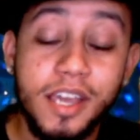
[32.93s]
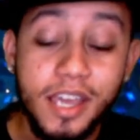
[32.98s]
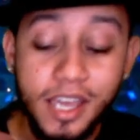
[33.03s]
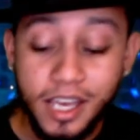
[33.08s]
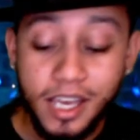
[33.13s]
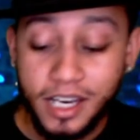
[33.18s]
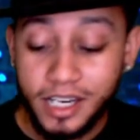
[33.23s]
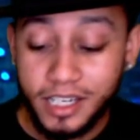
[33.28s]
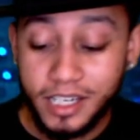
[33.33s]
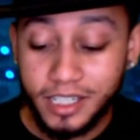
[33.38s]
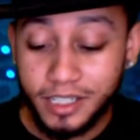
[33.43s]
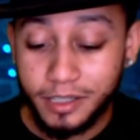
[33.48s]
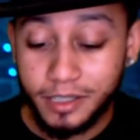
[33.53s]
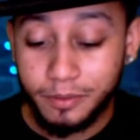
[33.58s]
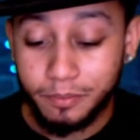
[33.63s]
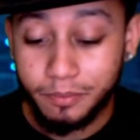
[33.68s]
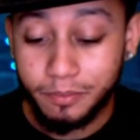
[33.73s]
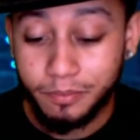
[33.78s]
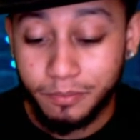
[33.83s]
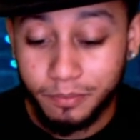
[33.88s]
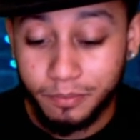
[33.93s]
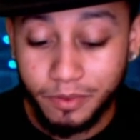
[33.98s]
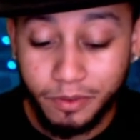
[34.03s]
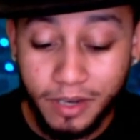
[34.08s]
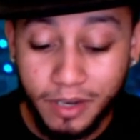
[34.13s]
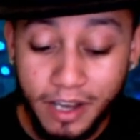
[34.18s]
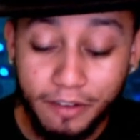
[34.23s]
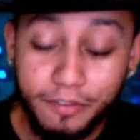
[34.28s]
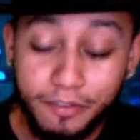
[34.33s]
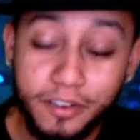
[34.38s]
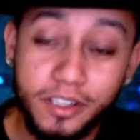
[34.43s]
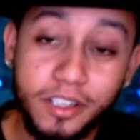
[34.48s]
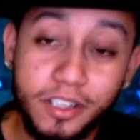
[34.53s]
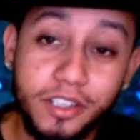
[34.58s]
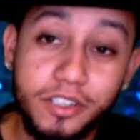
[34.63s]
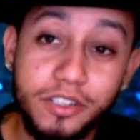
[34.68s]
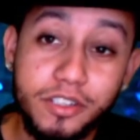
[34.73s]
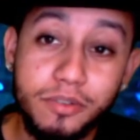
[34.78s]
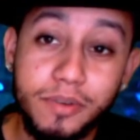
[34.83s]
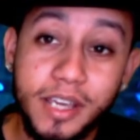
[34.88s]
Um, but without further
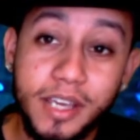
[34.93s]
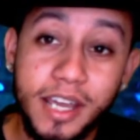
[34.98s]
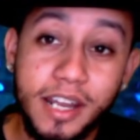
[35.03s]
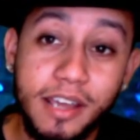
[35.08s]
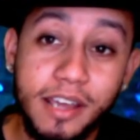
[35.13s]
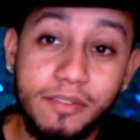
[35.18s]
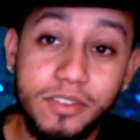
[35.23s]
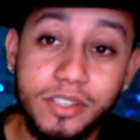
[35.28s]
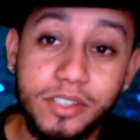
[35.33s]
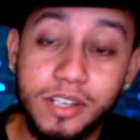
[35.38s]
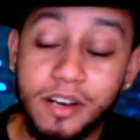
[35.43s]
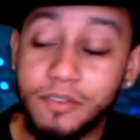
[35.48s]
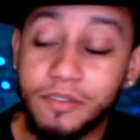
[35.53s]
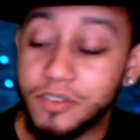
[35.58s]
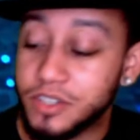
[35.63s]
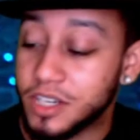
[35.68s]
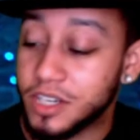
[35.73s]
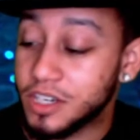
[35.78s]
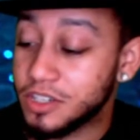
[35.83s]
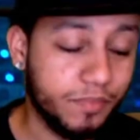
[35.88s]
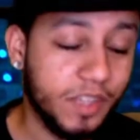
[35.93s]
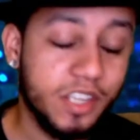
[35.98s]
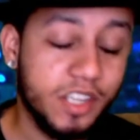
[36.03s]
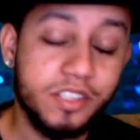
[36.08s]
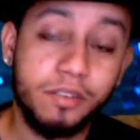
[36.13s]
ado, we got to have this conversation.